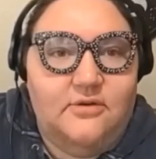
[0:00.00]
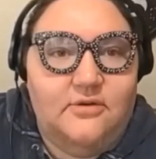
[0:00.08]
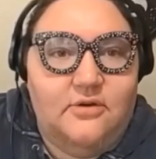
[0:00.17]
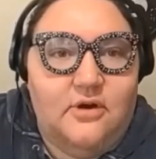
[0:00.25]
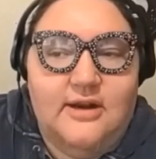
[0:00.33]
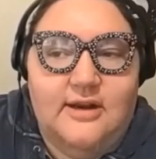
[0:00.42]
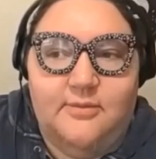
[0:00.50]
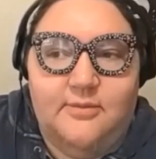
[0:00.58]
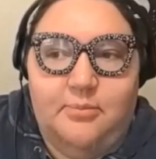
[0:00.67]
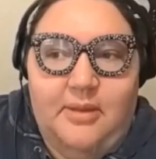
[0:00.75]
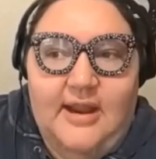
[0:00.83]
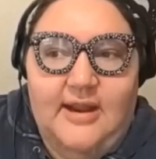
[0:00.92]
chronic
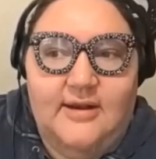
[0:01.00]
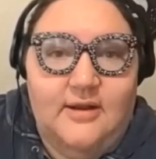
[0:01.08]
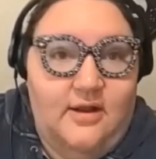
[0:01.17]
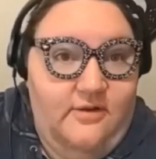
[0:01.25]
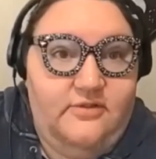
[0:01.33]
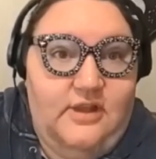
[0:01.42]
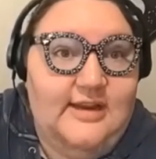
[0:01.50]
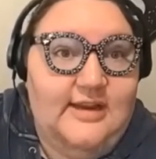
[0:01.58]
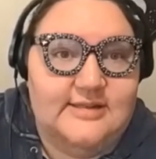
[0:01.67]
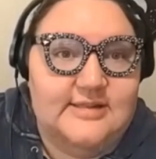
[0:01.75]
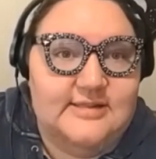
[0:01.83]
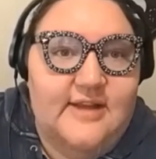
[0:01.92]
pain of like a
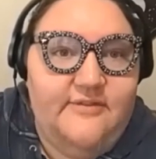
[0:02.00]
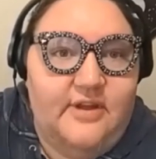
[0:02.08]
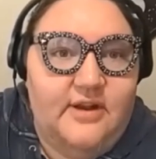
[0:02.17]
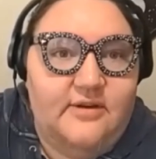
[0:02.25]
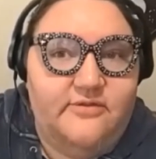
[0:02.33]
7